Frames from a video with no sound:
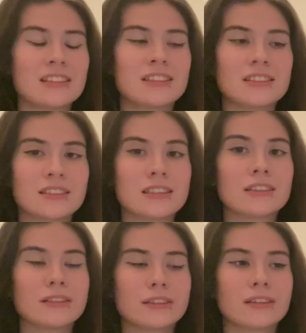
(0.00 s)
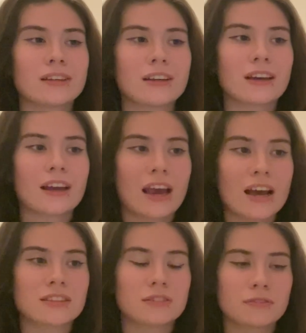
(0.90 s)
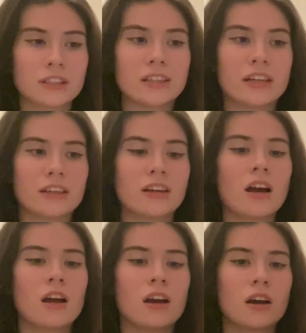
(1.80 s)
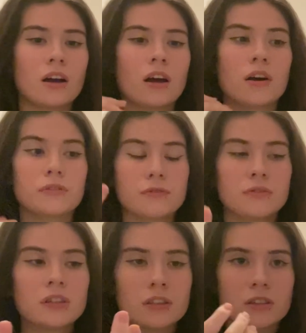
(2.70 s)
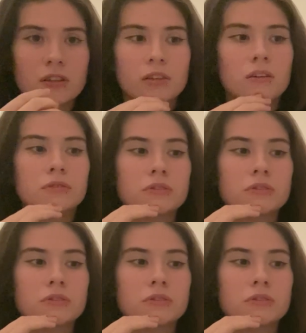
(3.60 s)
still has a feeling, a fear of